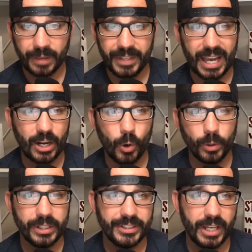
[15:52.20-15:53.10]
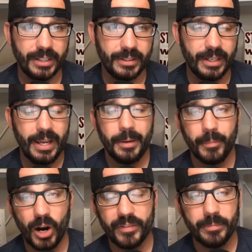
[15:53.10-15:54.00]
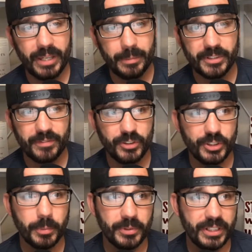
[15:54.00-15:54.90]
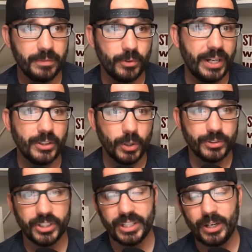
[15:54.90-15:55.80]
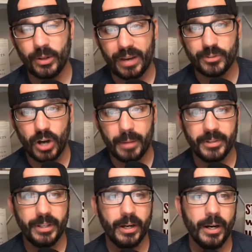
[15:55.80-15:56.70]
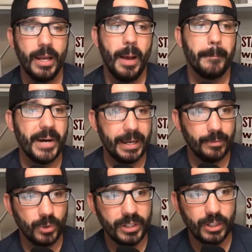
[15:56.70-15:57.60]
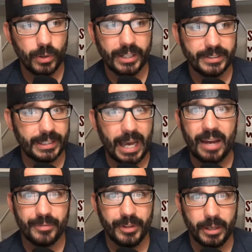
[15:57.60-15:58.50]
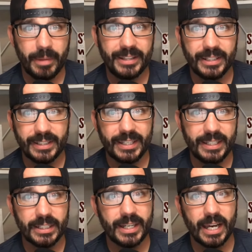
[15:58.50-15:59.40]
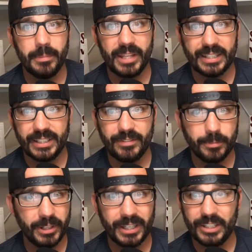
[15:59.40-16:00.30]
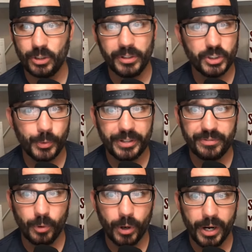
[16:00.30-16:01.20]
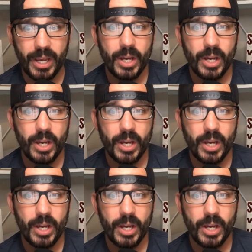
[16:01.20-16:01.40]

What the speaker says: They got Cortland Sutton, Marvin Mims, if you still believe Greg Dulcich. I know they have Trotman there, but really Greg's the guy for them. I think that he could kind of be that safety blanket. He's only 24,